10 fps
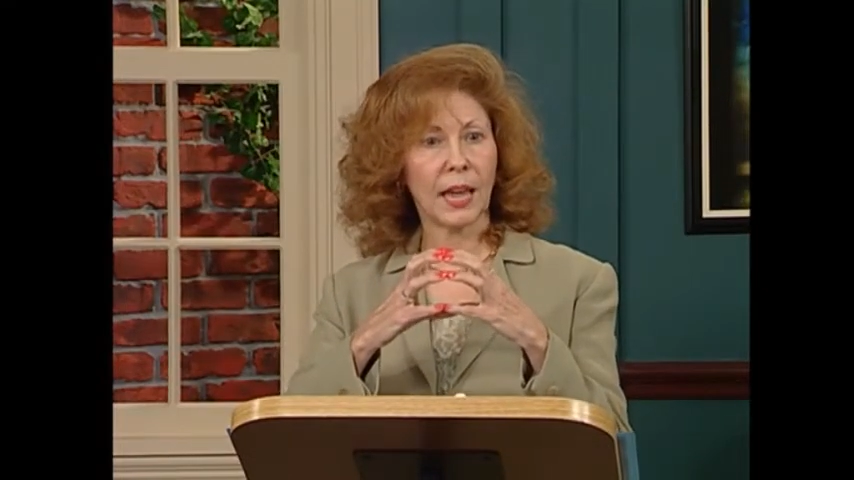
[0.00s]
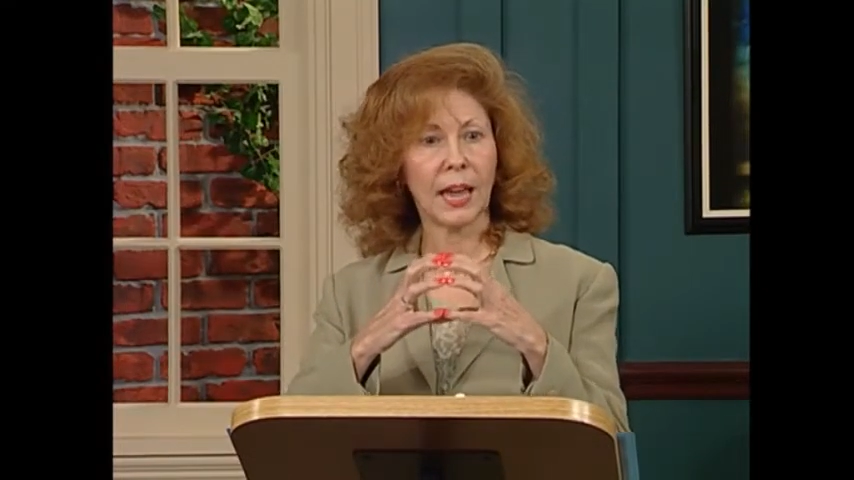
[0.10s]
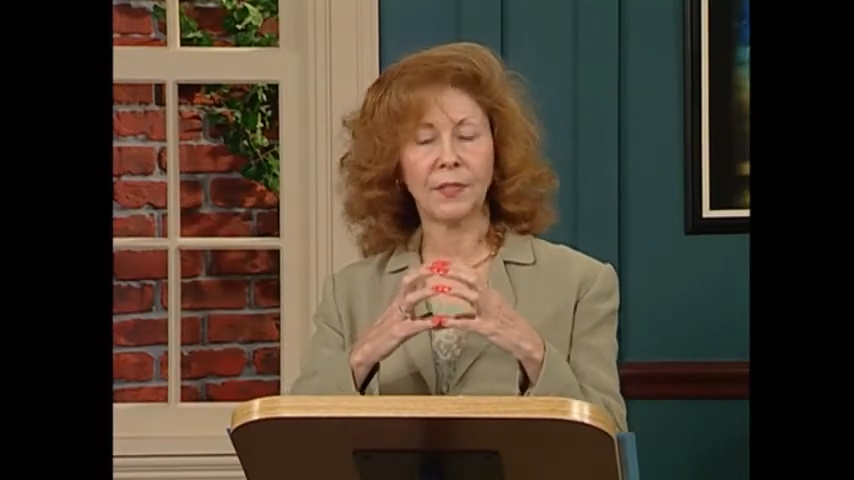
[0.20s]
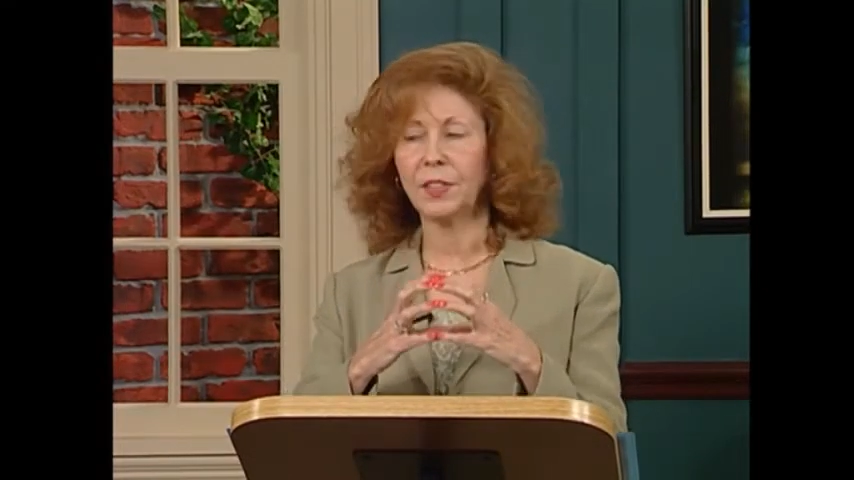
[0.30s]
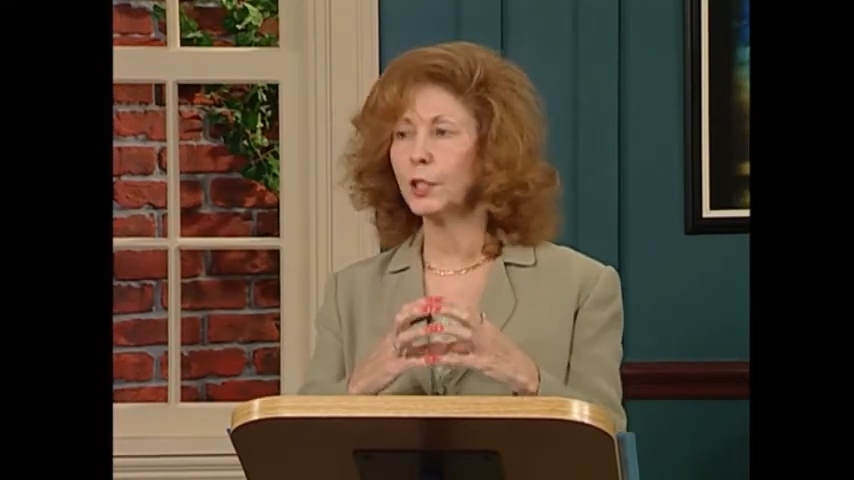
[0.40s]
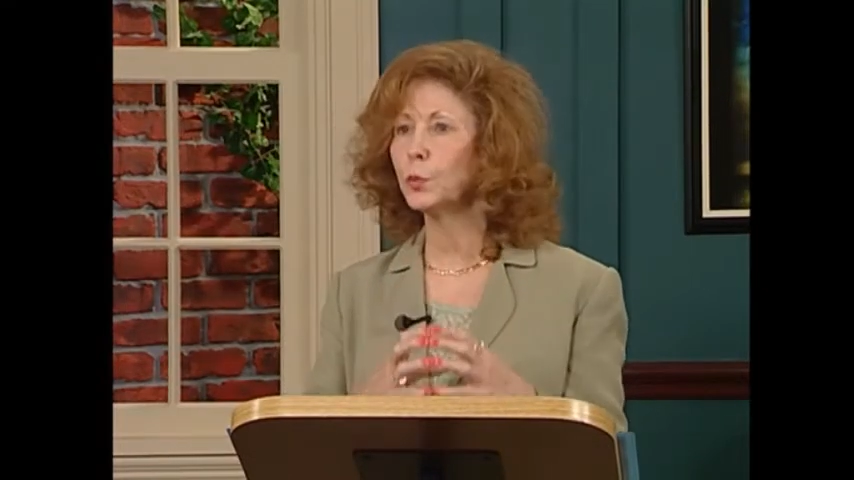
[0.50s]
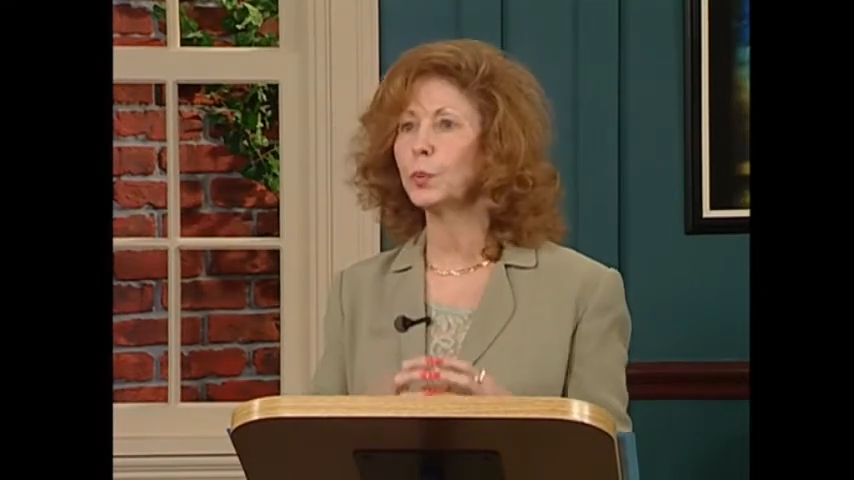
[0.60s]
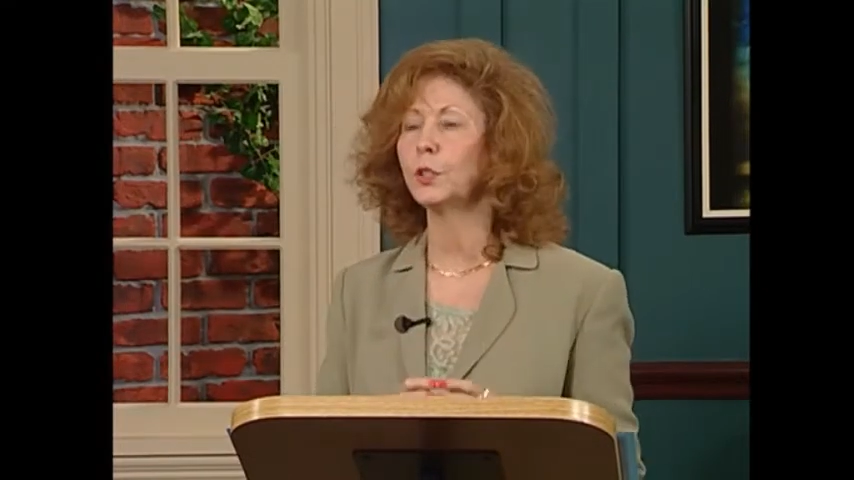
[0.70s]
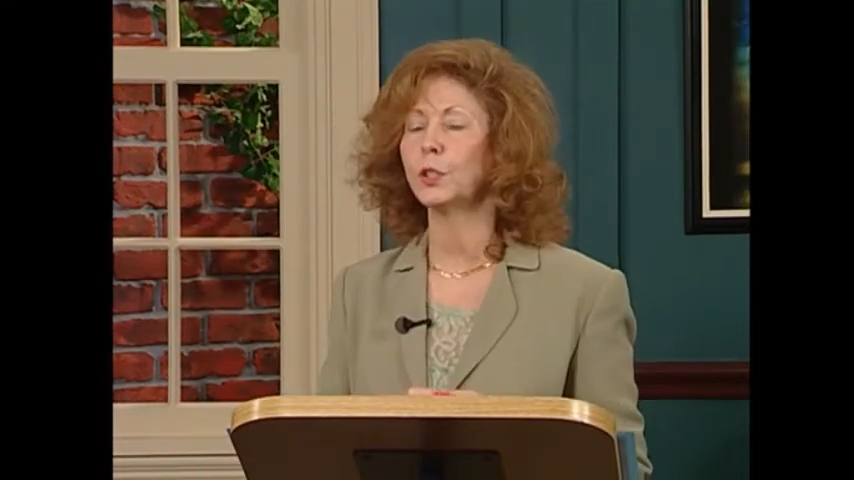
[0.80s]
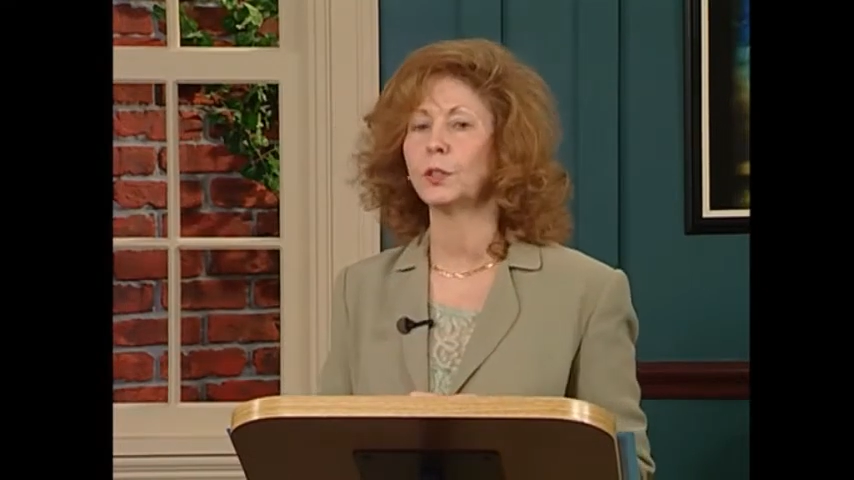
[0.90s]
And this
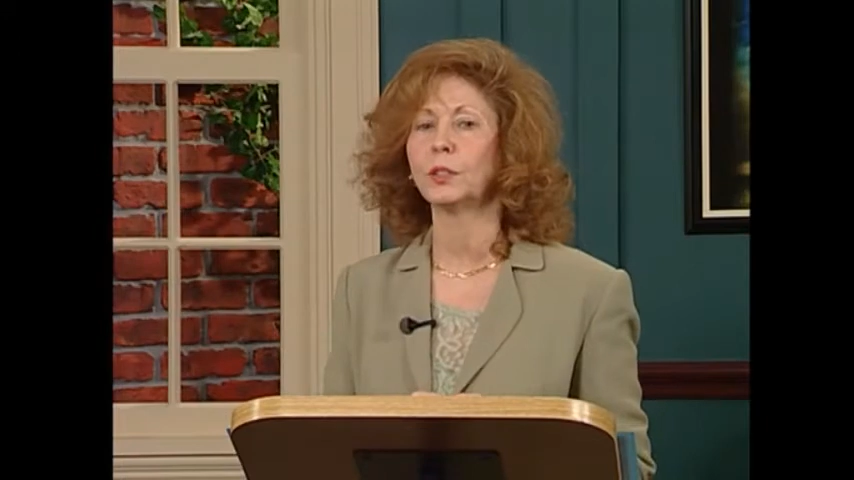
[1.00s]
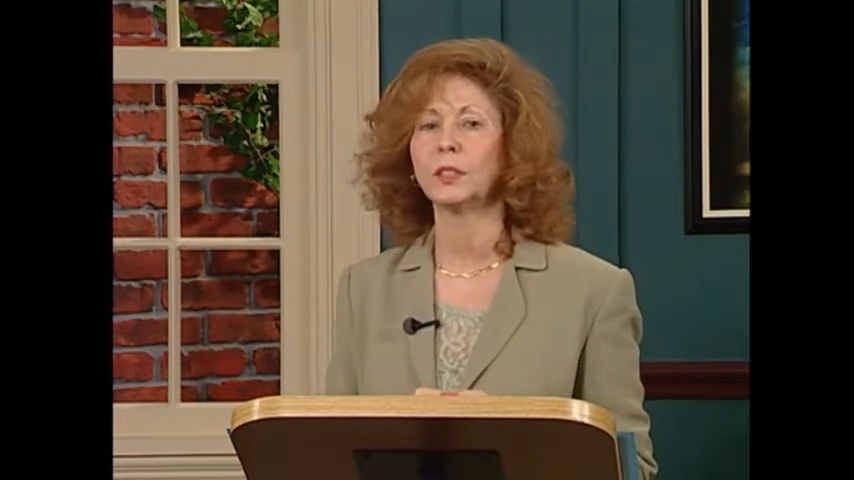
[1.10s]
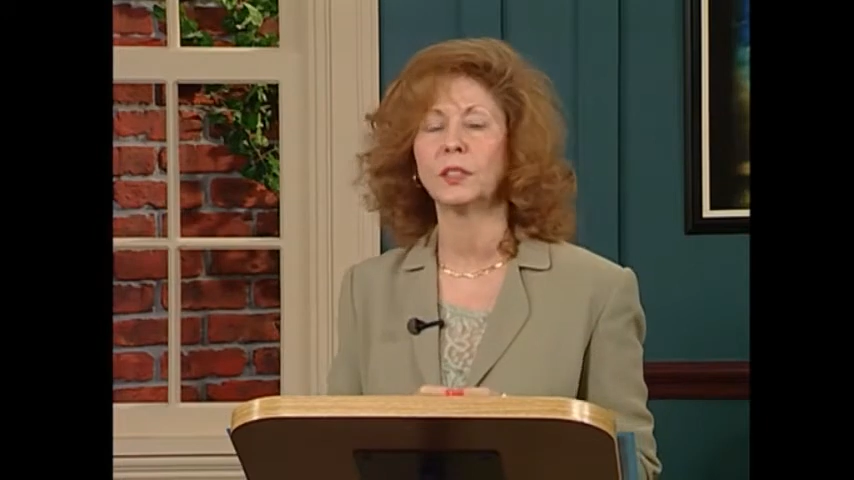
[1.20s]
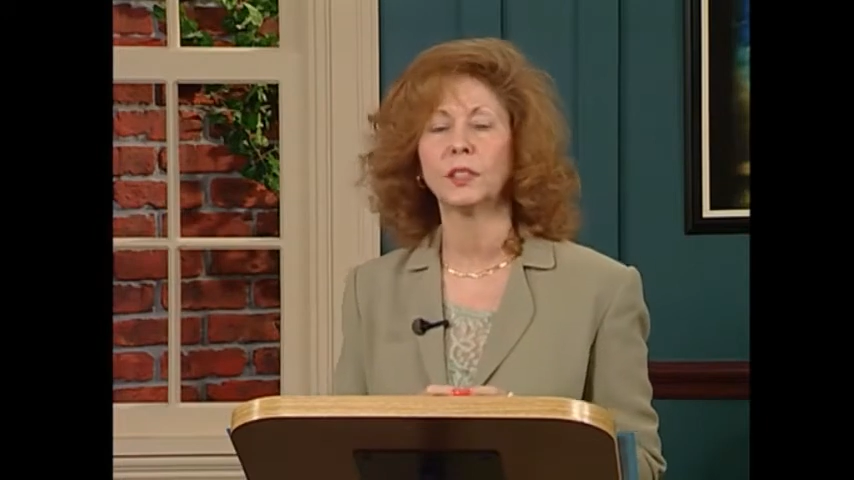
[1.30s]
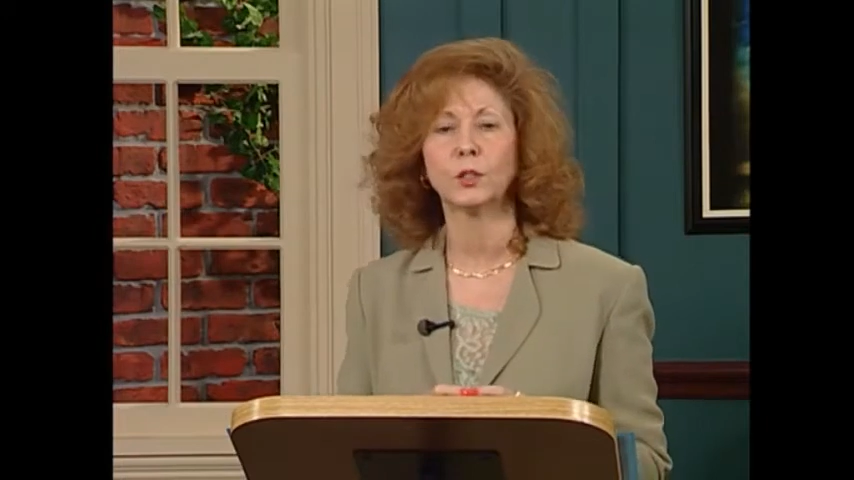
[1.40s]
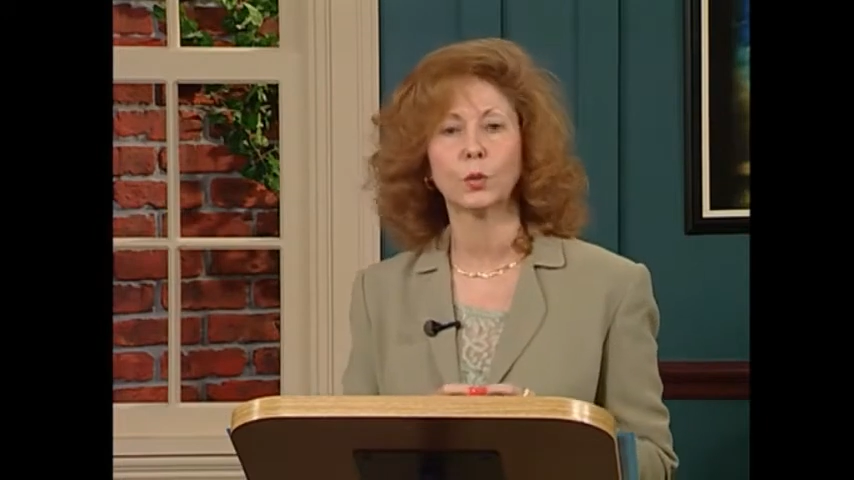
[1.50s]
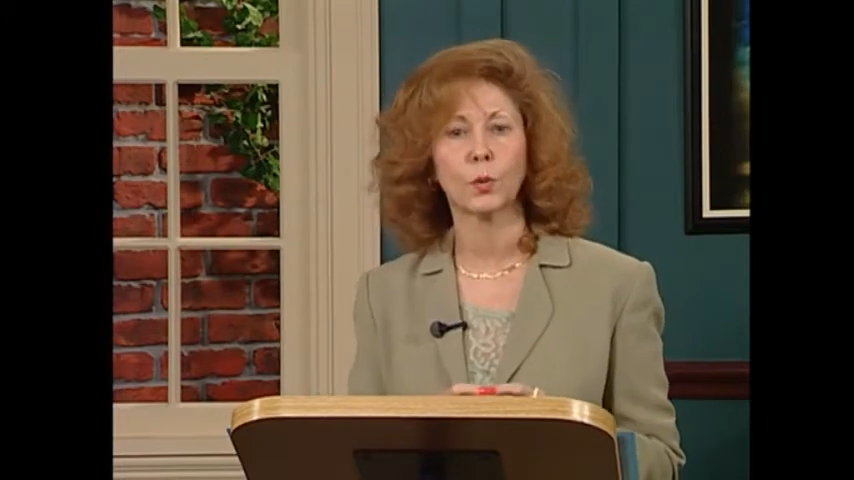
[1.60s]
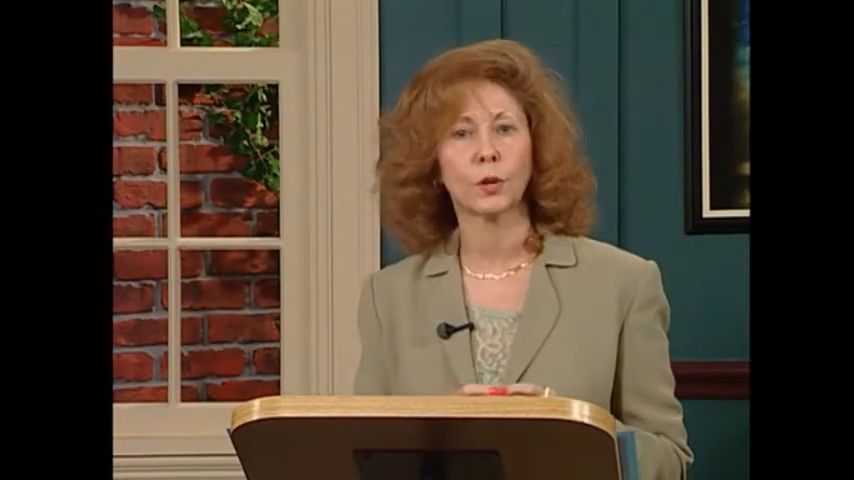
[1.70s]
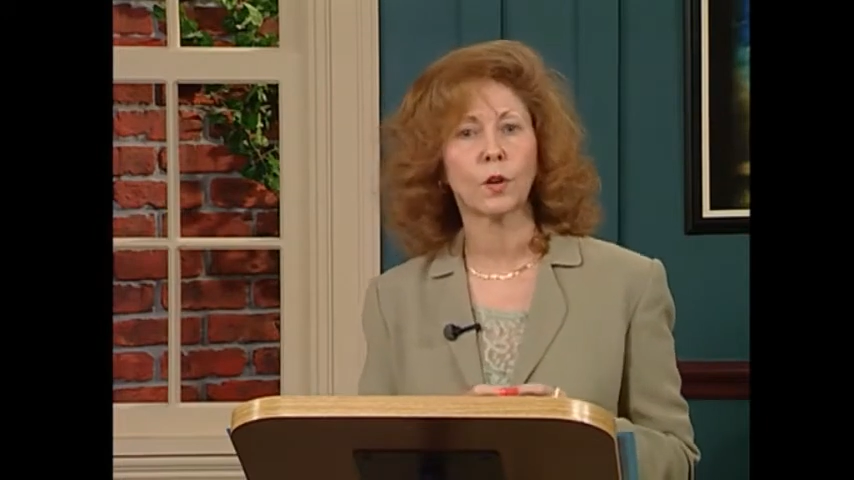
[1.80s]
produces a disorder